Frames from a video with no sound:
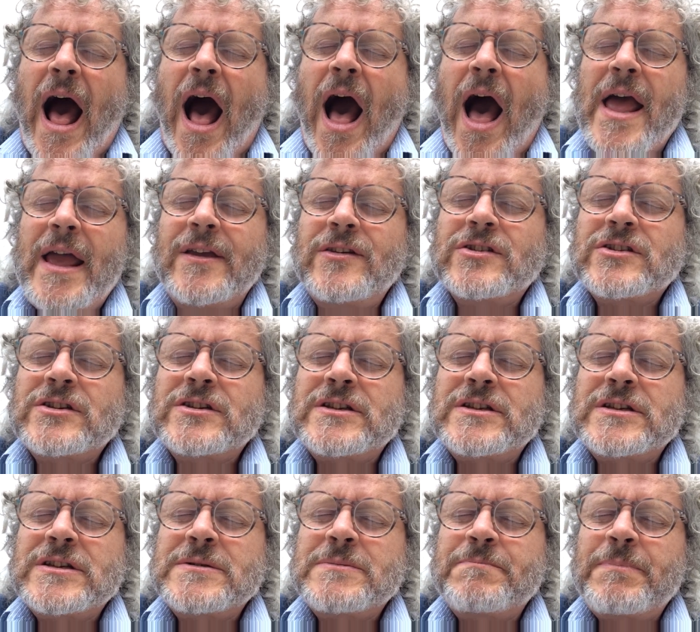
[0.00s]
I
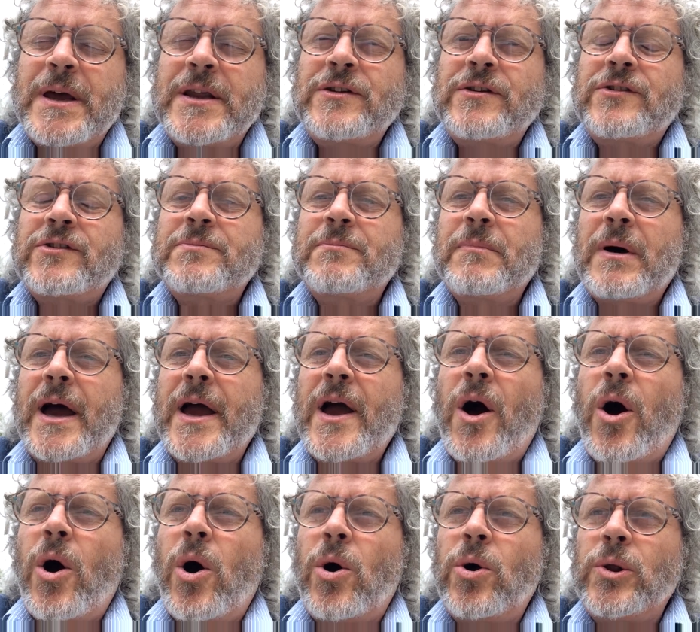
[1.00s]
spent my
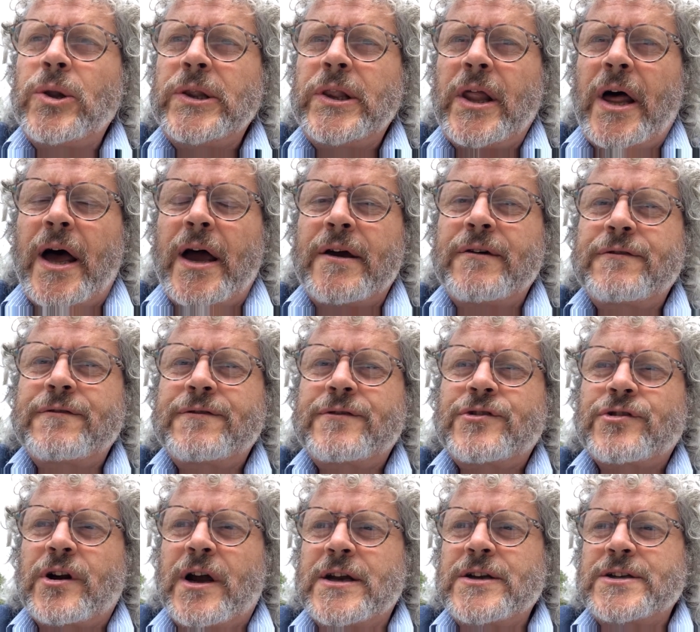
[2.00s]
whole life
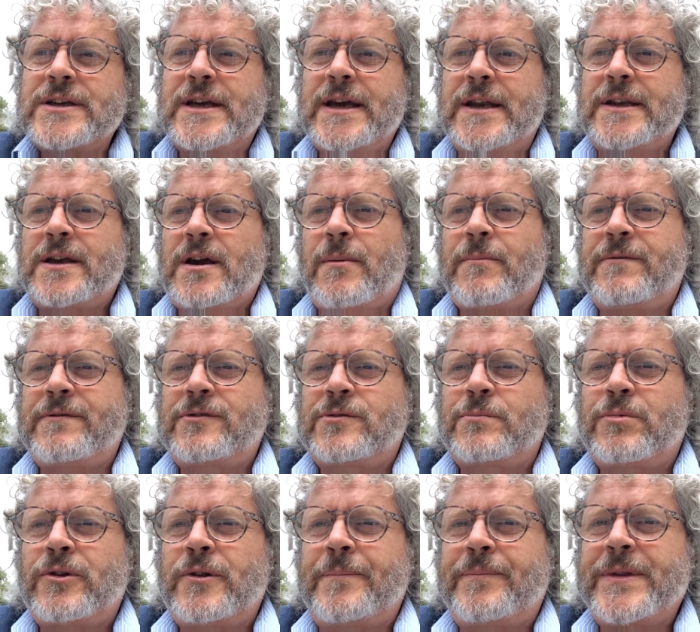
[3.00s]
trying to get
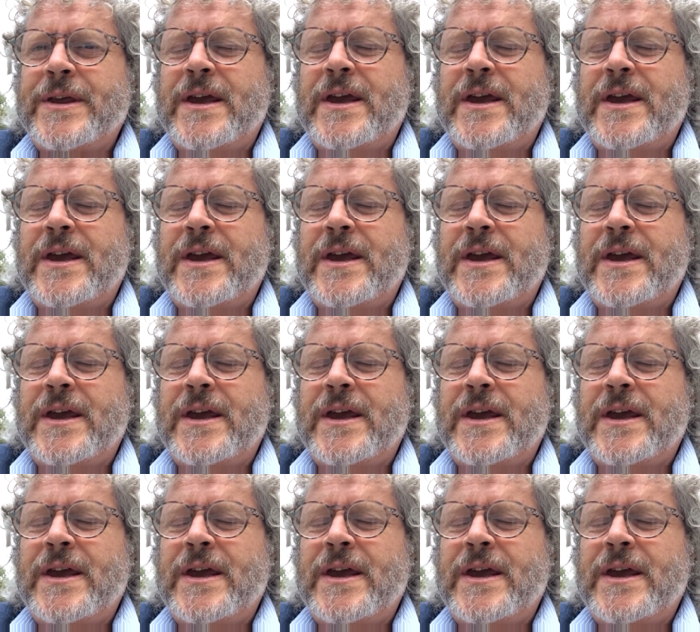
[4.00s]
comfortable.